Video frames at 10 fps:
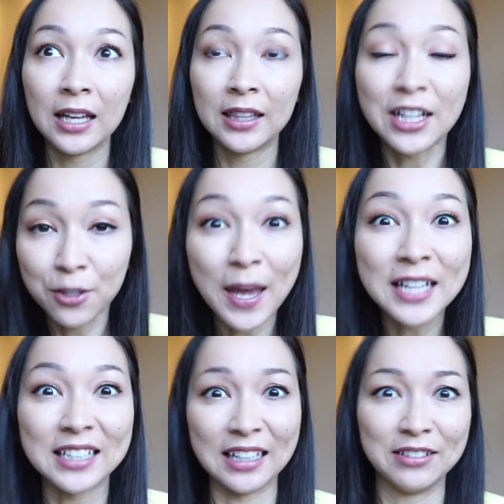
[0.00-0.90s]
That's
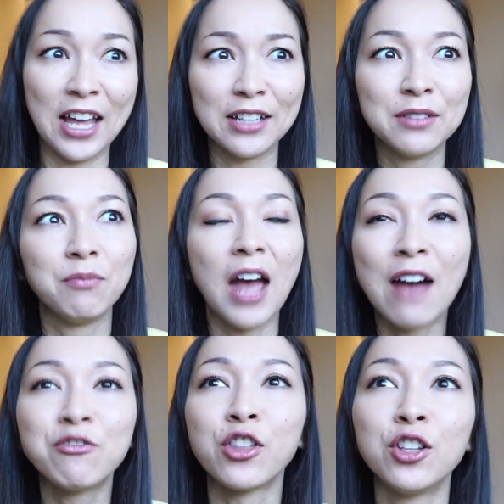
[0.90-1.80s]
amazing. Like,
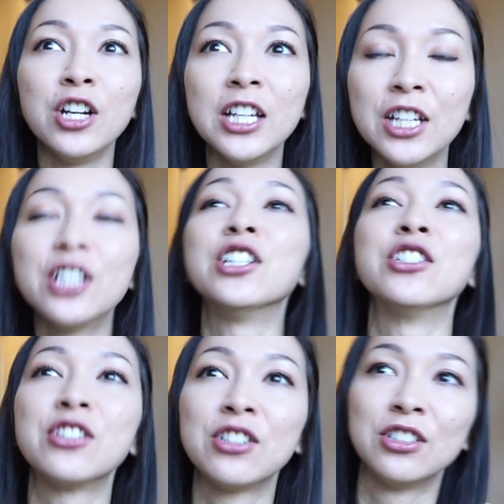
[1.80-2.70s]
after 30
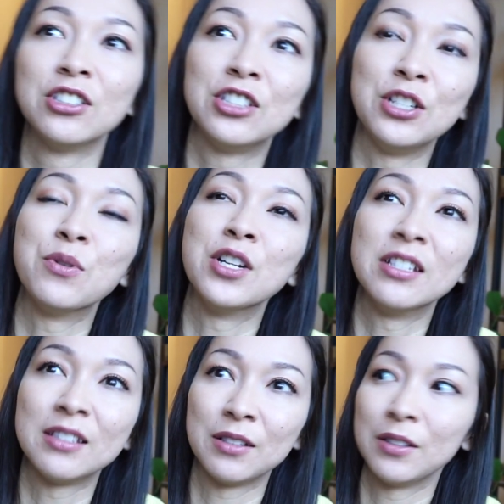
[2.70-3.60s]
years, she
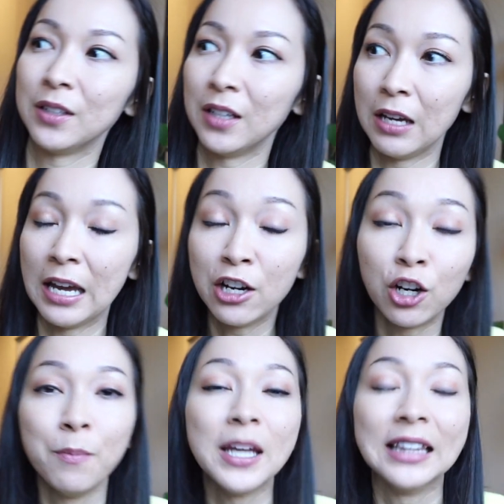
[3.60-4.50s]
was in
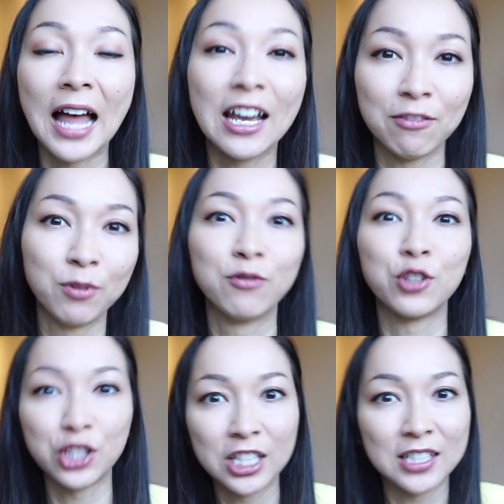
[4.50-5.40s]
her midlife
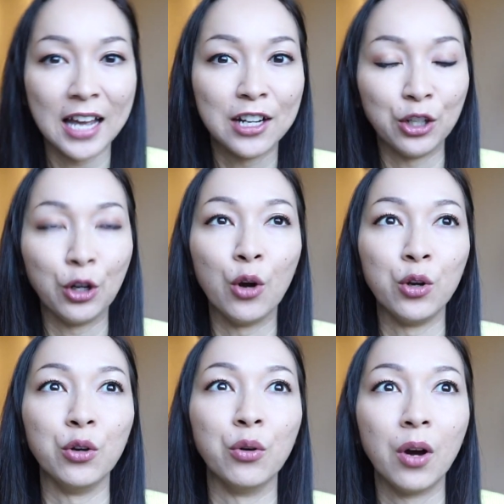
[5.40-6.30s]
before she decided to go
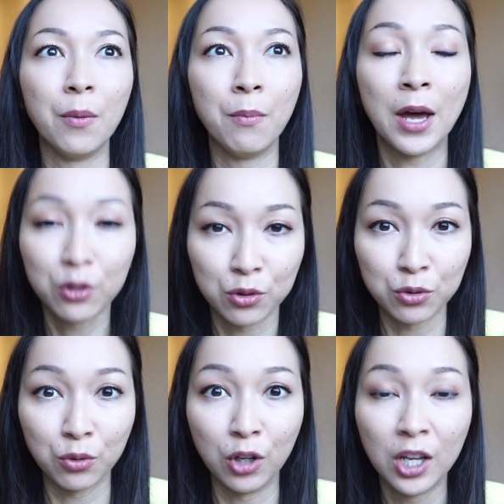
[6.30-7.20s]
to medical
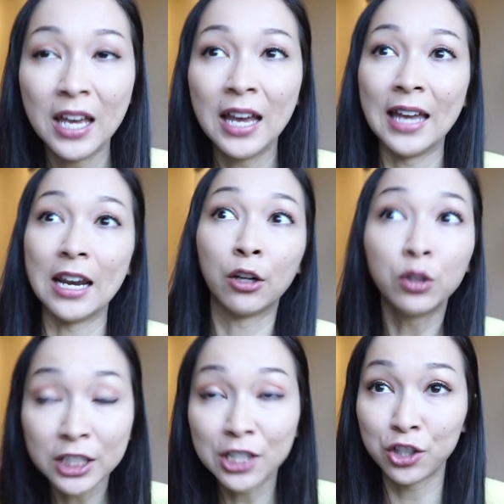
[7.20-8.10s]
school. And not
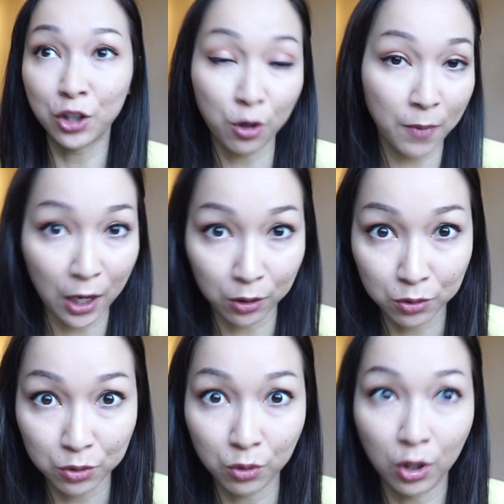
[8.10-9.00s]
only did she go to
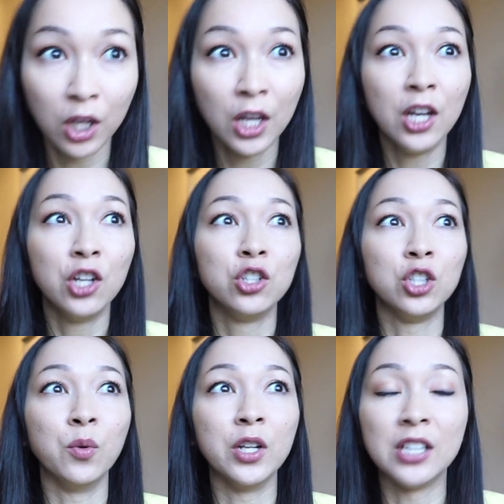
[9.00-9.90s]
medical school,
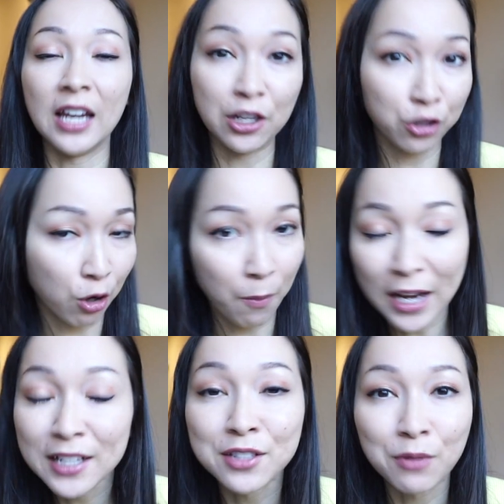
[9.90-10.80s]
she went to internal
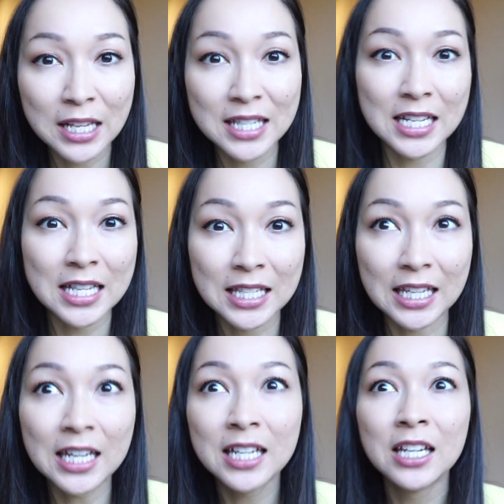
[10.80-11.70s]
medicine
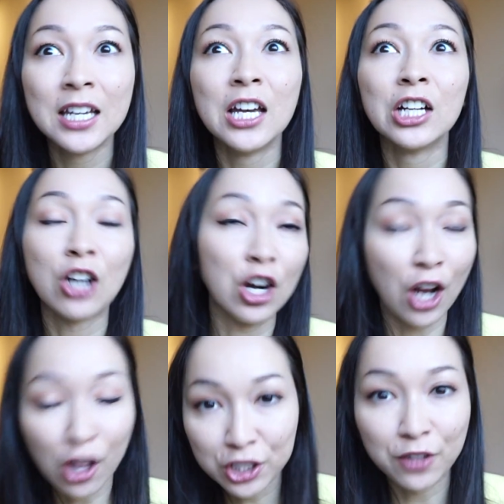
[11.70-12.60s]
residency,
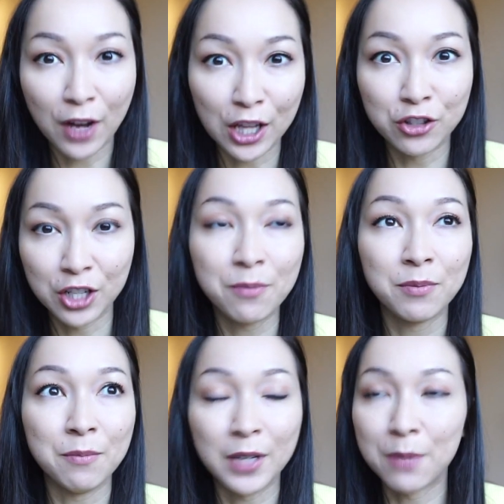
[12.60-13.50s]
cardiology
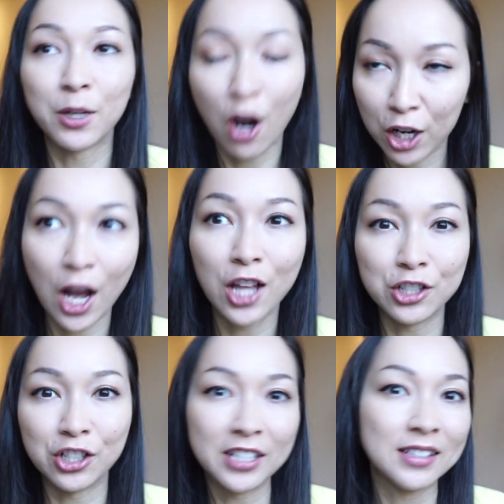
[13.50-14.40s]
fellowship, and became a
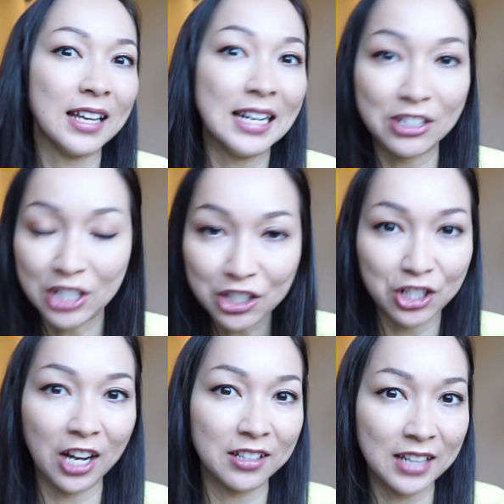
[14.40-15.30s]
cardiologist and is
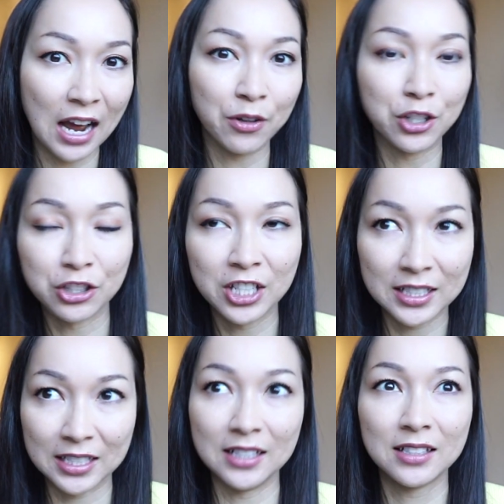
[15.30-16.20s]
teaching us now in her
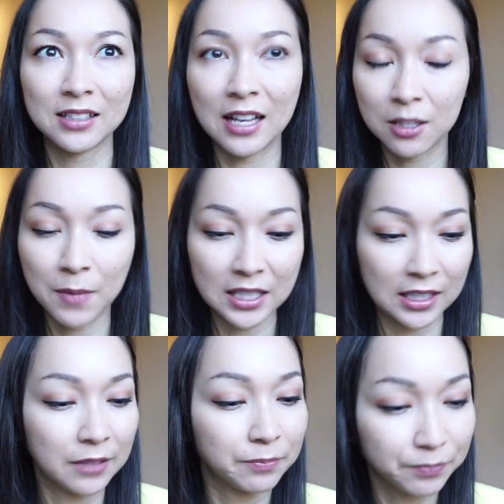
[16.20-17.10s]
60s. That's
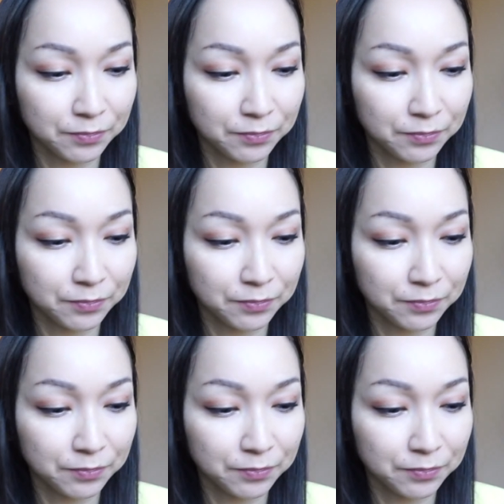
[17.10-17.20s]
amazing.